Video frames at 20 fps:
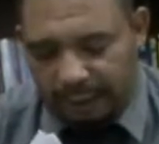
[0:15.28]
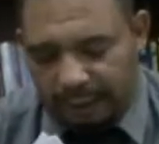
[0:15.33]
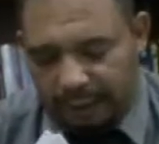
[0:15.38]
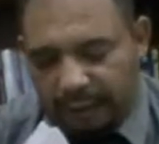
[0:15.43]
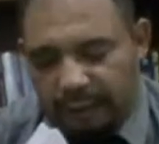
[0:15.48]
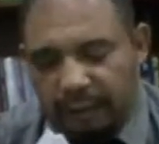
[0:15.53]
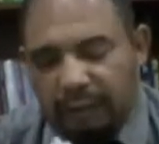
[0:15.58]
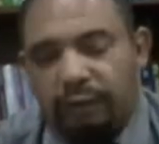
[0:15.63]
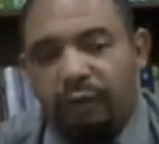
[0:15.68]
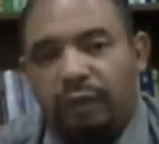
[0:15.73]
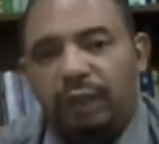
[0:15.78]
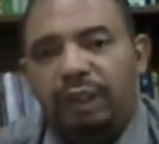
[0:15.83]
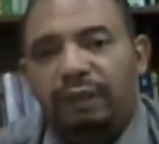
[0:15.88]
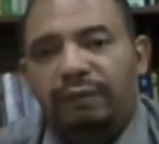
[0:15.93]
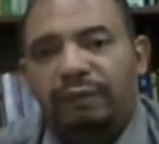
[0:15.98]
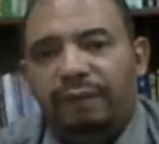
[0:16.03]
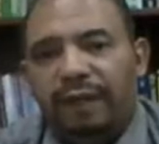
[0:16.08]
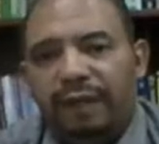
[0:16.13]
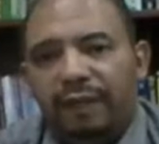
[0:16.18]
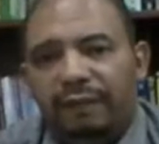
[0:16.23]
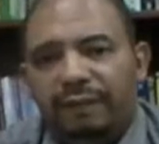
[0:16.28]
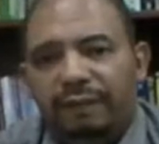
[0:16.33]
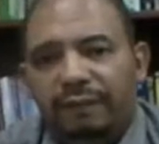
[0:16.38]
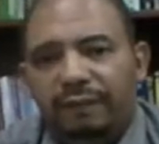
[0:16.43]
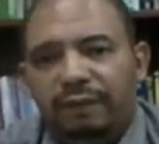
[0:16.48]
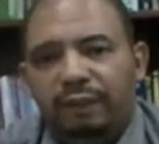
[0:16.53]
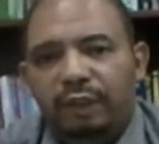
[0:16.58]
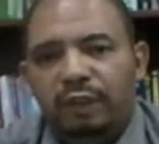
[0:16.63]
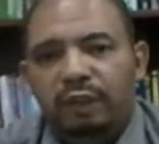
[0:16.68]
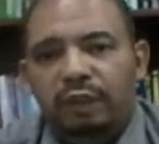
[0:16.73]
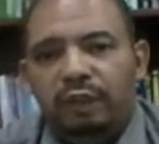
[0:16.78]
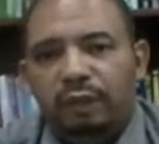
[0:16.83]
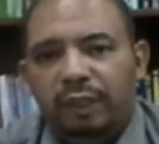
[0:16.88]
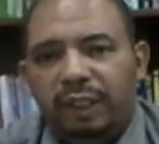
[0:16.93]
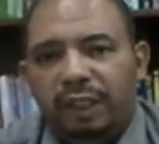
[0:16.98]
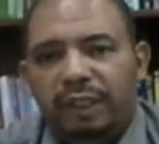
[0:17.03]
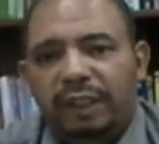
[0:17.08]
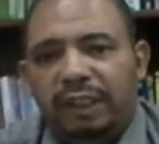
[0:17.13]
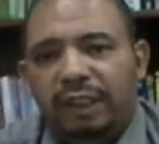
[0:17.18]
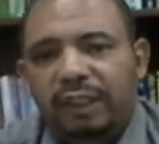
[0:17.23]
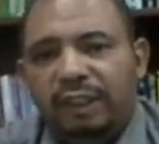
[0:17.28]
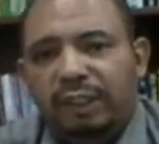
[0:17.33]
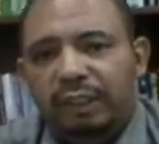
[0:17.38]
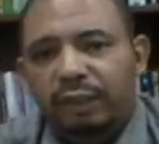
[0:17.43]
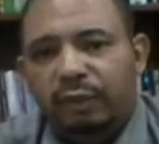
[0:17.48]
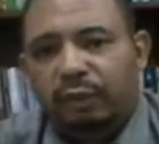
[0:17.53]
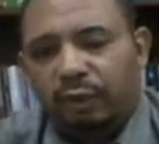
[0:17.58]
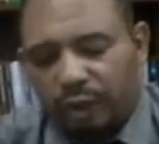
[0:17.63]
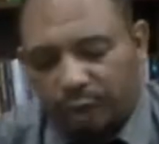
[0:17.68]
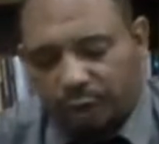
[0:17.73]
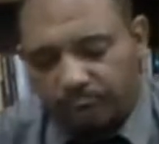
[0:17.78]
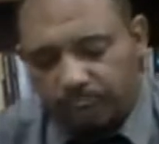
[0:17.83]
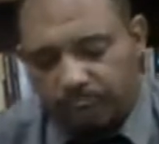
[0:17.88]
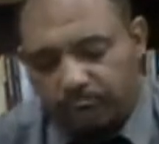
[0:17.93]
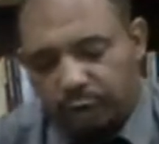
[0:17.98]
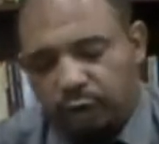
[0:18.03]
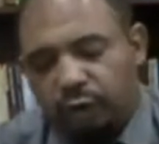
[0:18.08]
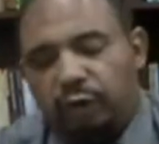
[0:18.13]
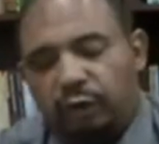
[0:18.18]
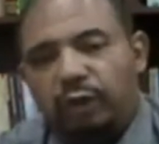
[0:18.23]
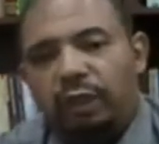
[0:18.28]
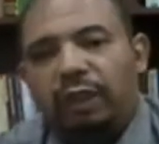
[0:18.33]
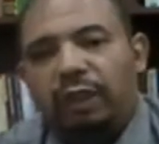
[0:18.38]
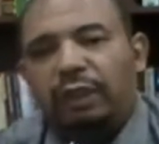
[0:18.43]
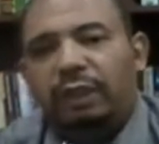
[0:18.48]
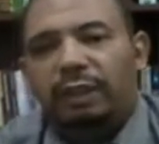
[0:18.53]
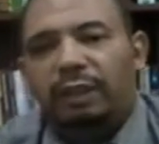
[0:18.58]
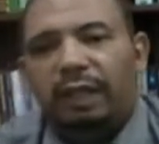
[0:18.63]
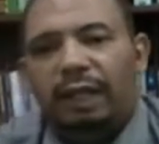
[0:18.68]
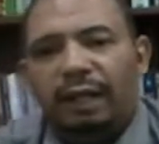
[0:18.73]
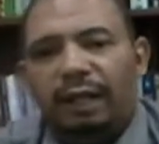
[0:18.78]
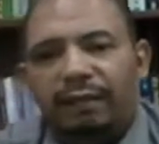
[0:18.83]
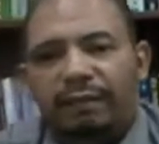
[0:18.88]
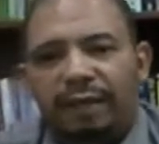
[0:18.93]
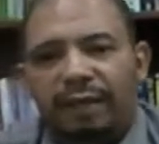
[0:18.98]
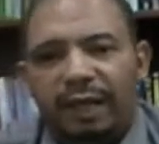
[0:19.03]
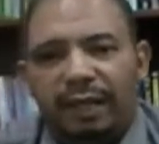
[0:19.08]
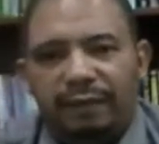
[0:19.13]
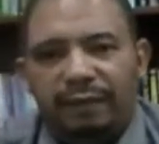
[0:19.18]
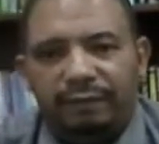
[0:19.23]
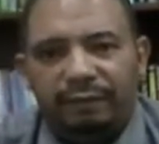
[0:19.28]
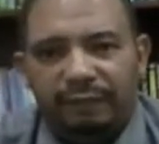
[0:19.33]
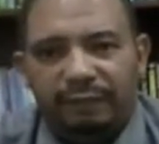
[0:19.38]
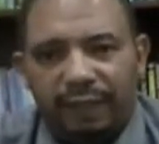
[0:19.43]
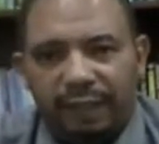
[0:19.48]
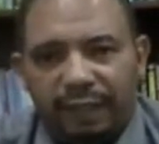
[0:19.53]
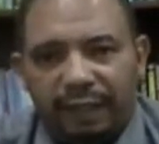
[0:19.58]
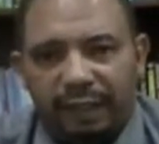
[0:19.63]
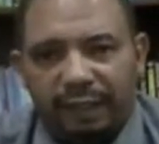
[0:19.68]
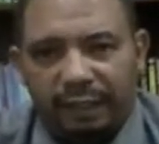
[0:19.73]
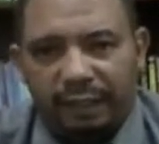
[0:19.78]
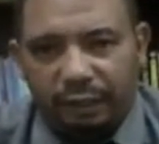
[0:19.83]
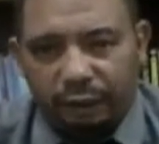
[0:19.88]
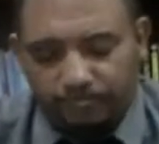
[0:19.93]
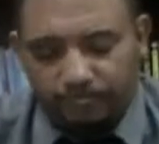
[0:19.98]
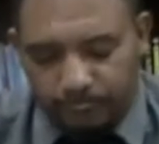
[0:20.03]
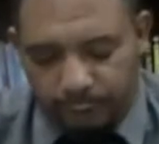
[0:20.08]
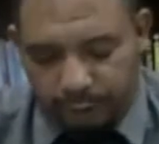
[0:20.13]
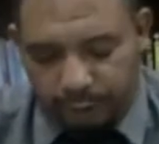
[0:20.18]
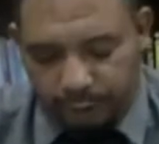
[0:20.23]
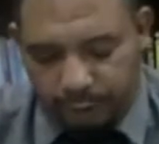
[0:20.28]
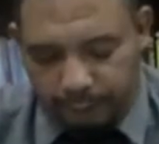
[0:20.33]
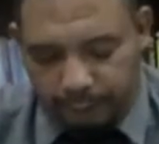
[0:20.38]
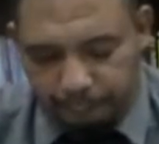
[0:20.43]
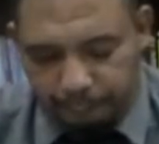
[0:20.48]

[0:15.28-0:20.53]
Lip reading: Unit 5. So this session corresponds to Unit 5 in your book.